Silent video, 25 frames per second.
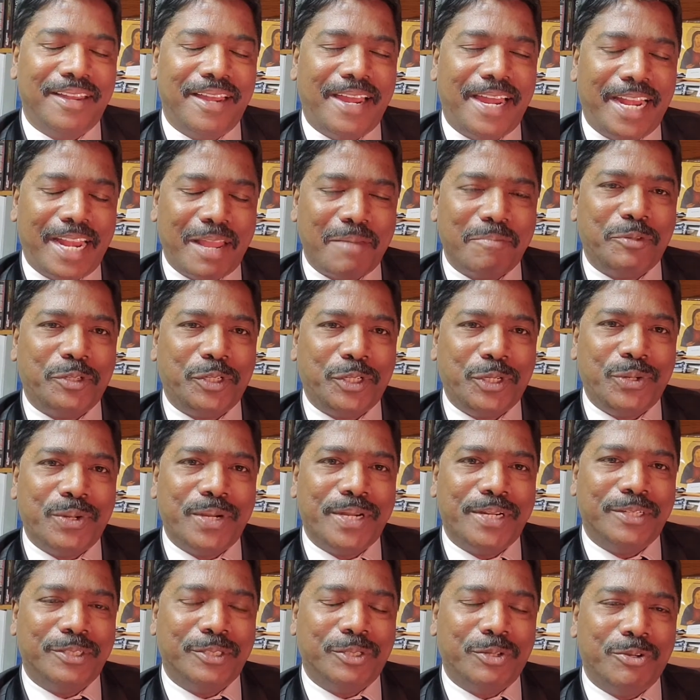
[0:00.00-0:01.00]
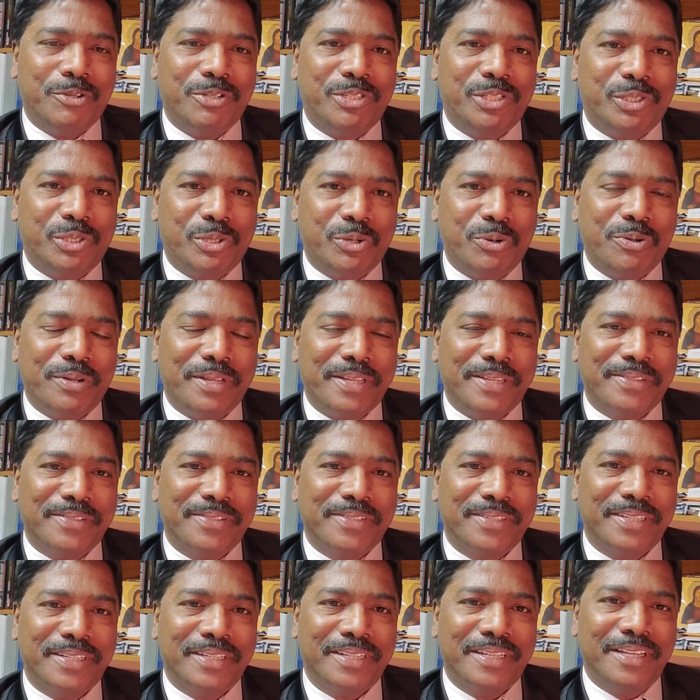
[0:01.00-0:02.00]
And I'm sure those
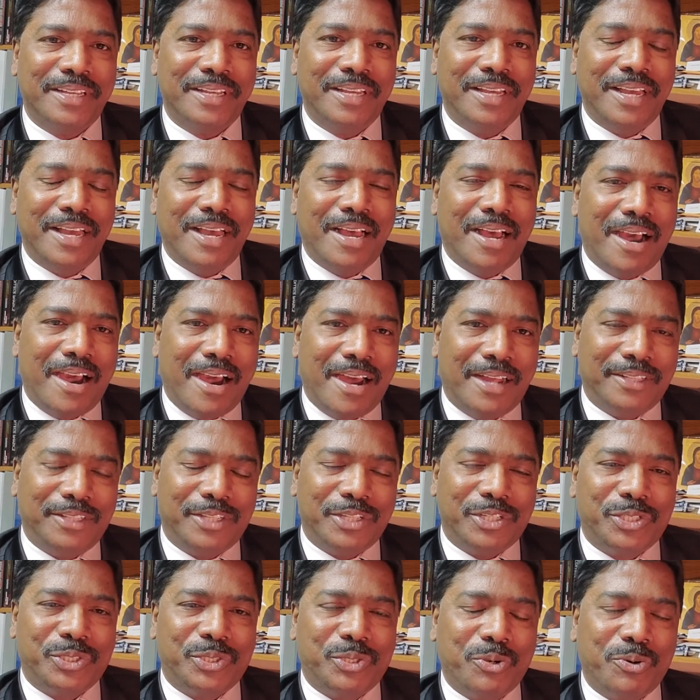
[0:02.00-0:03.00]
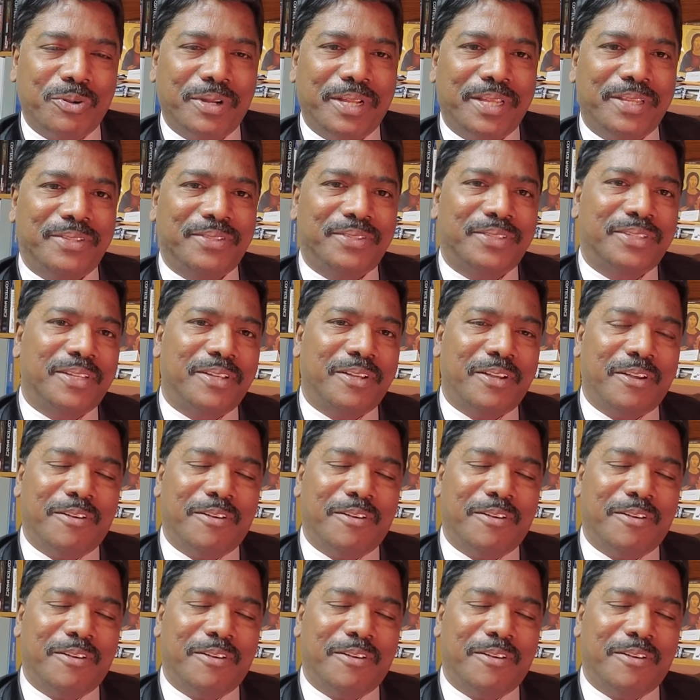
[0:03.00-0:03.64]
stories are the stories